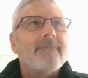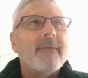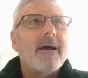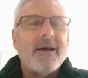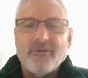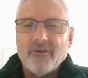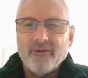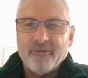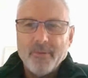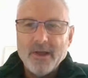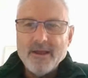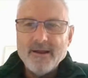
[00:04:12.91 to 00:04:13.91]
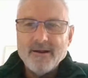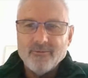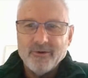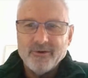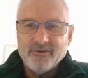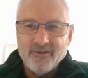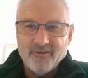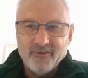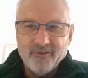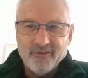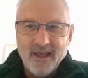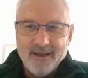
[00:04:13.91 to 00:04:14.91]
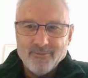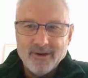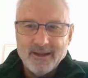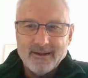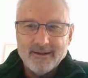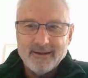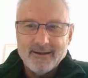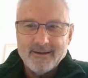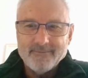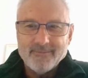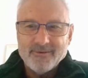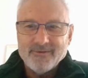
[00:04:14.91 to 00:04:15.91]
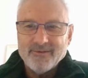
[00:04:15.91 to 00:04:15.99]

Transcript: the speed at which this is happening. I'm